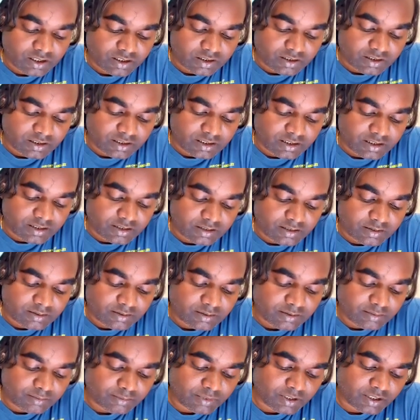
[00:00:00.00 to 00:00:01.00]
this
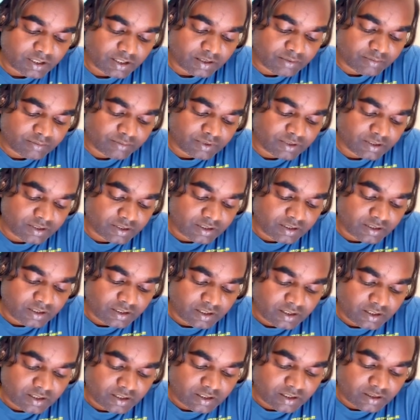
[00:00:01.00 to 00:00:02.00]
becomes
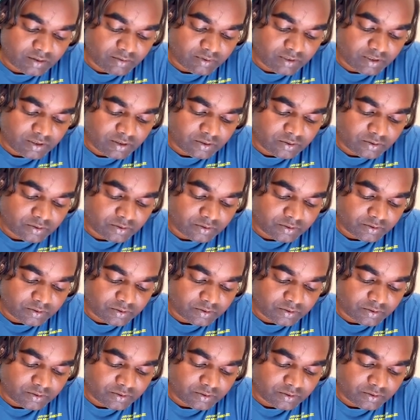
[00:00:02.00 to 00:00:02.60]
equal to